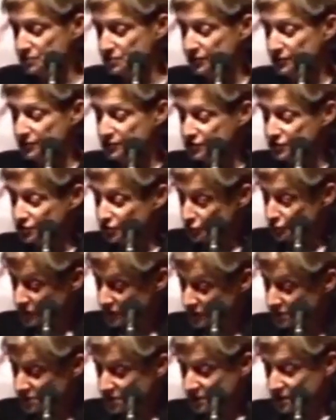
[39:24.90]
on the
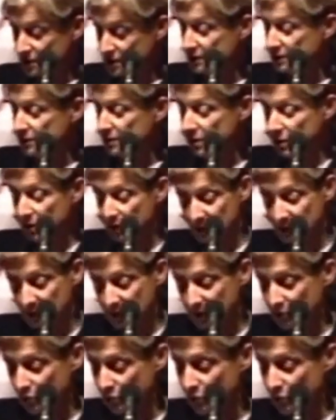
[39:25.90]
street in Ankara